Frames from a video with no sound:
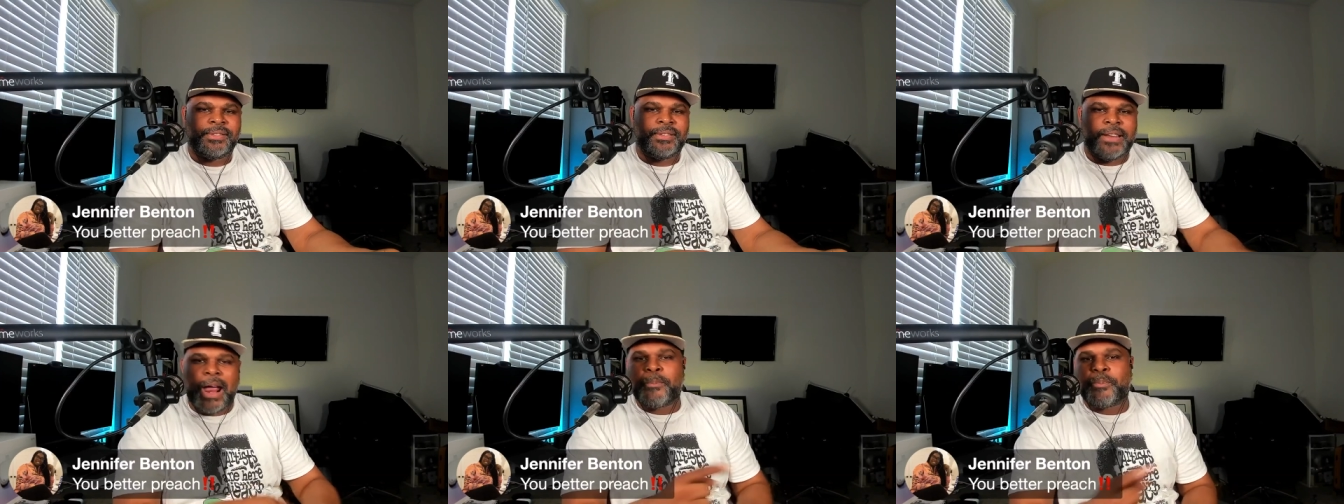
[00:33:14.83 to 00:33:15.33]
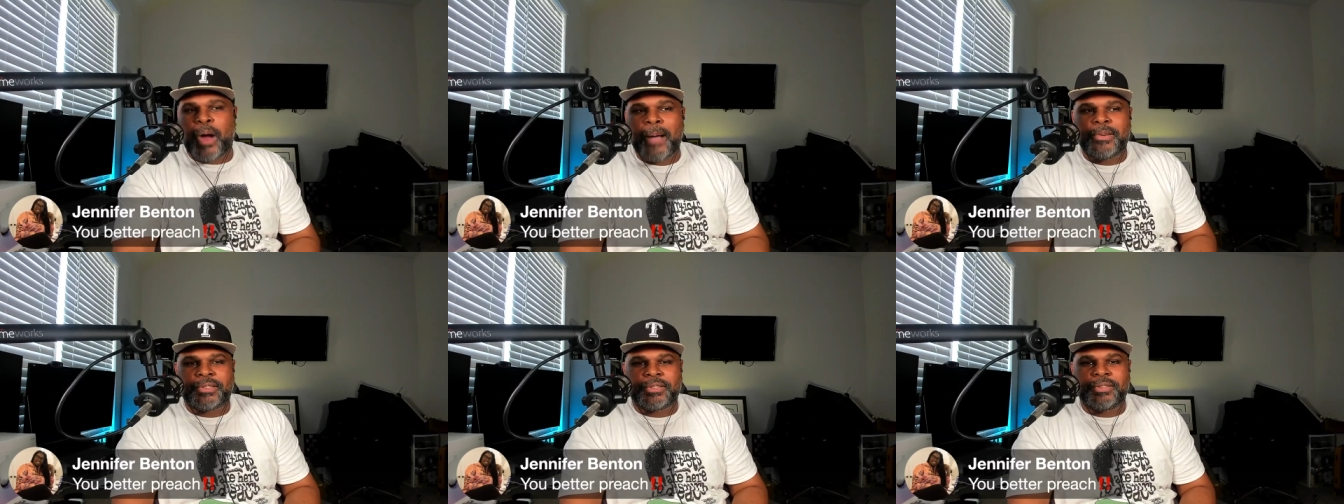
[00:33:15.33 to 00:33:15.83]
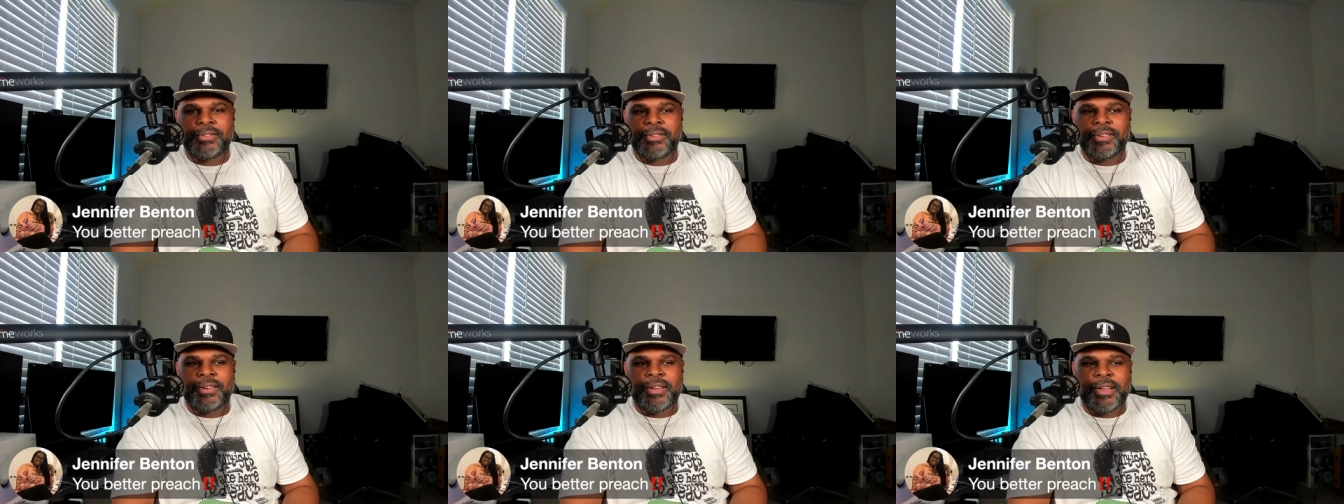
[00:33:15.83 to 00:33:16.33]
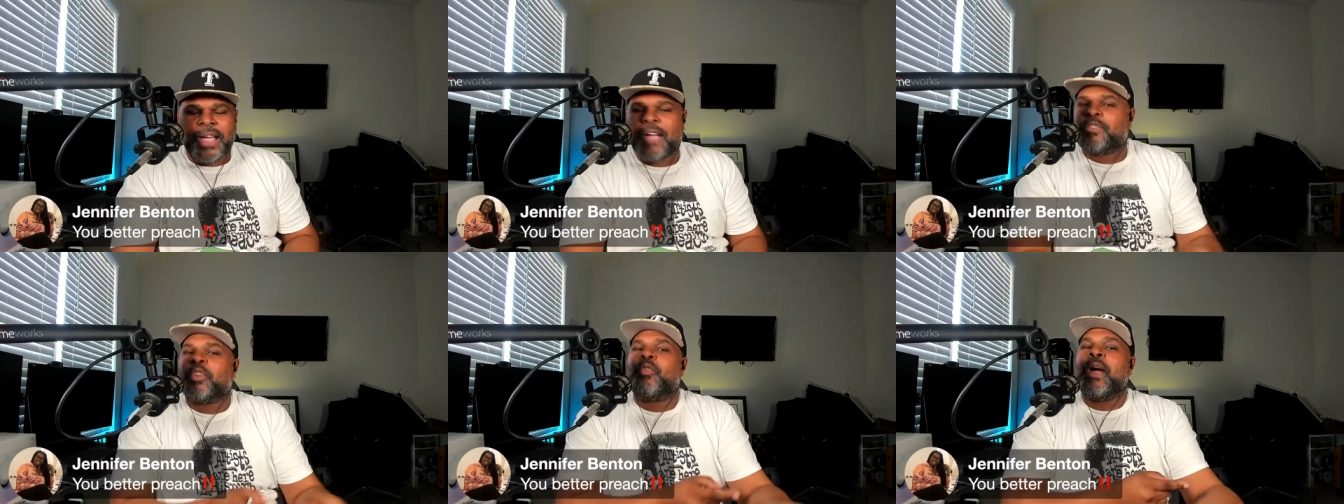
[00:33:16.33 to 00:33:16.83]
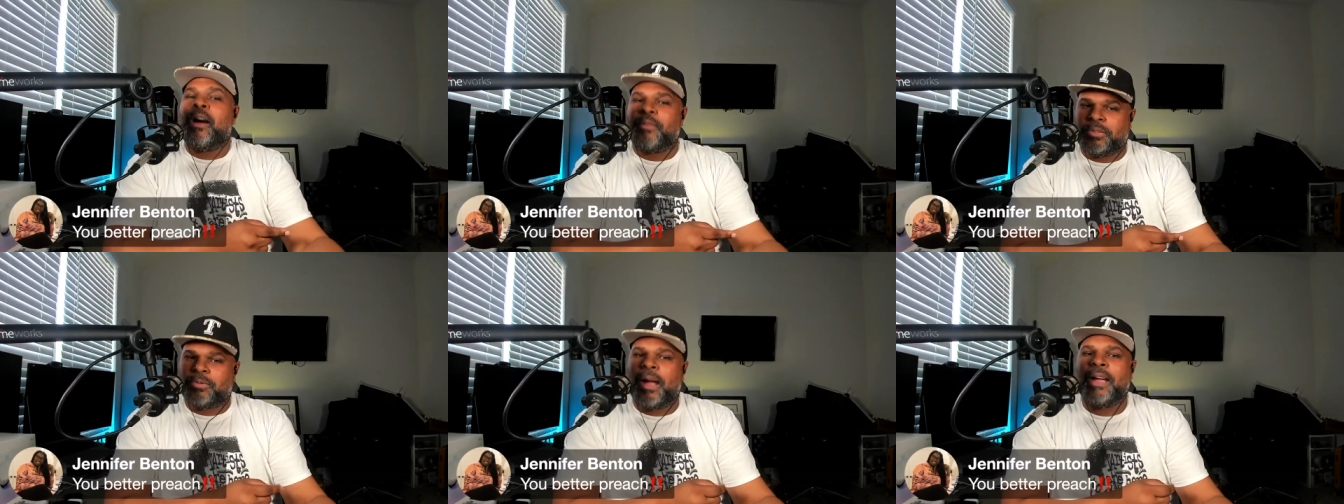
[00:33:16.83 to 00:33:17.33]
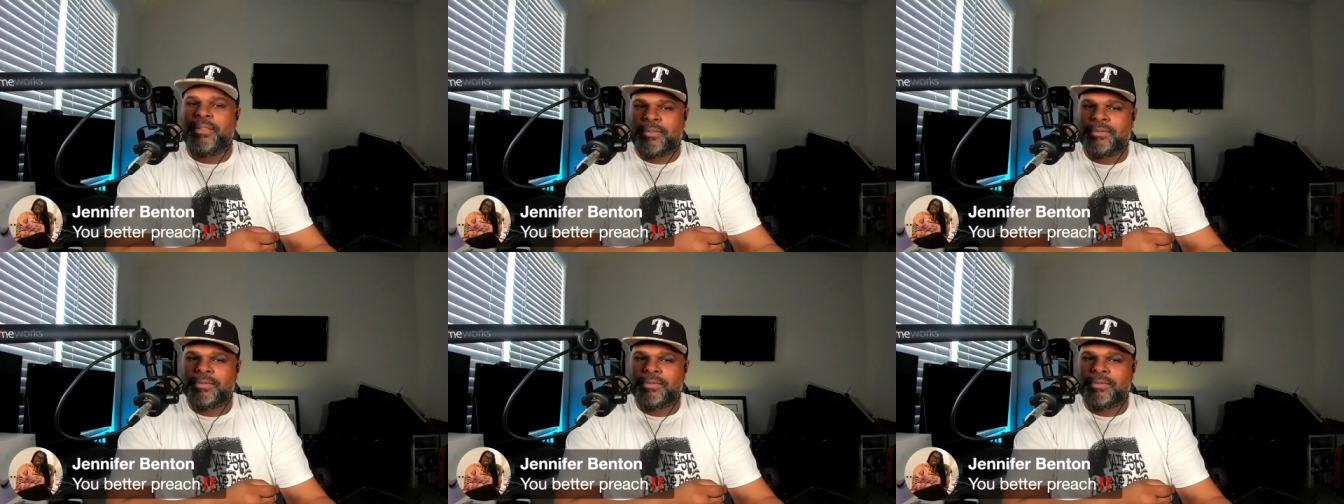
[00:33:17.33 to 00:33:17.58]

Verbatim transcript: And I promise you, if the ground is right